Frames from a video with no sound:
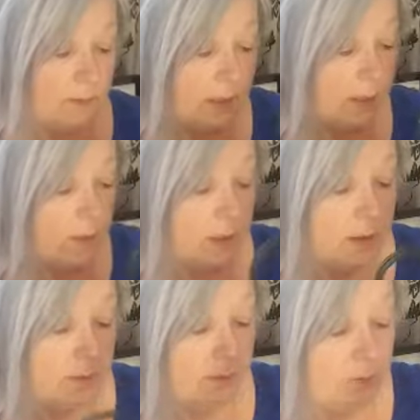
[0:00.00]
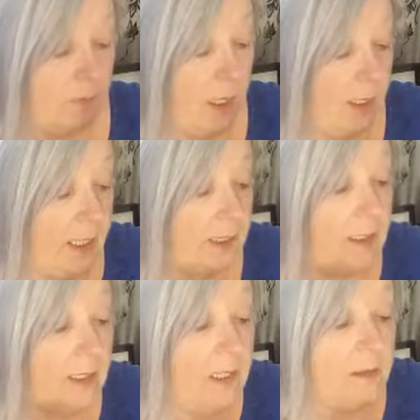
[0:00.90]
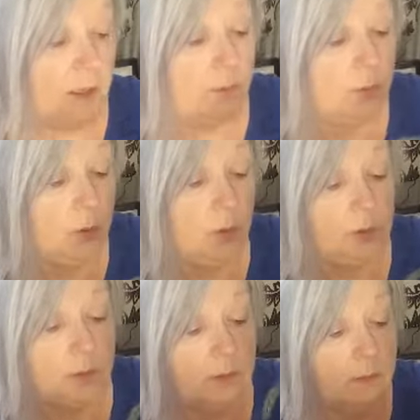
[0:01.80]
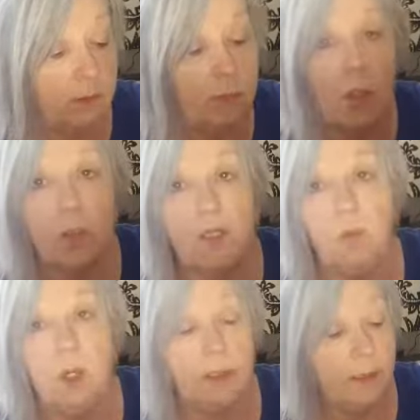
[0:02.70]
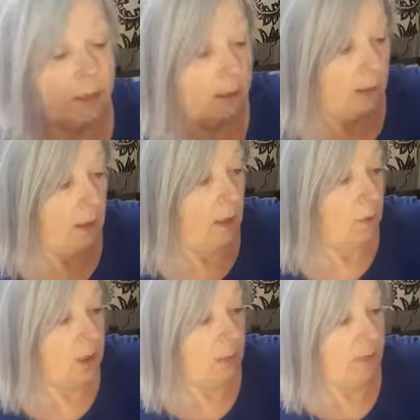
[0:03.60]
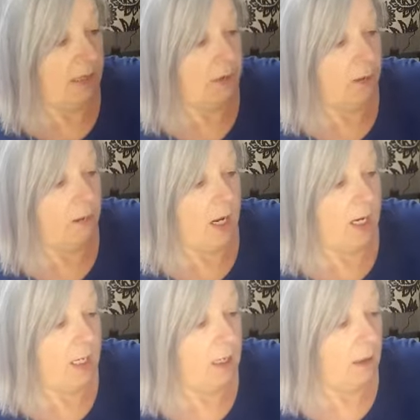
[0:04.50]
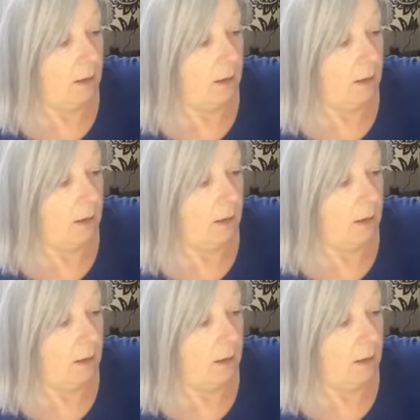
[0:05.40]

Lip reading: This was the highest thing that I bought cost wise, was a manta ray